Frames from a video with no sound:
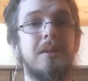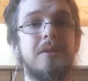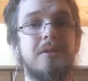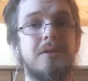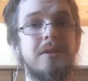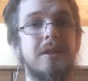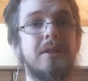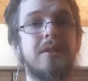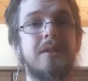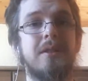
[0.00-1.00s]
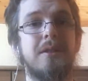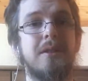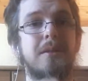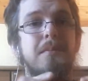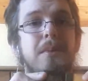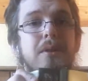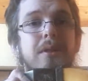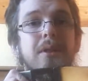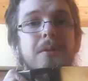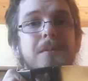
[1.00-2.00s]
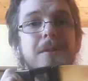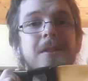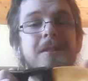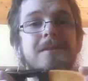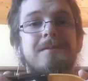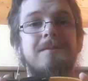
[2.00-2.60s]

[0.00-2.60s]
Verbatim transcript: which uh, has a bottle opener,